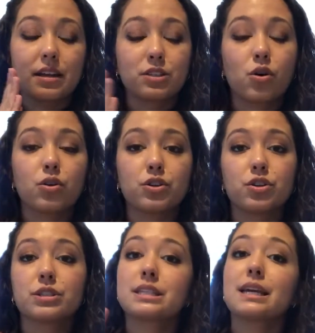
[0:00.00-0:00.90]
It's called
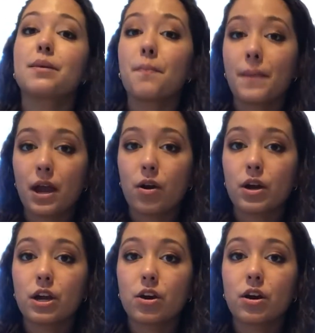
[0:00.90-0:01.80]
your skin barrier.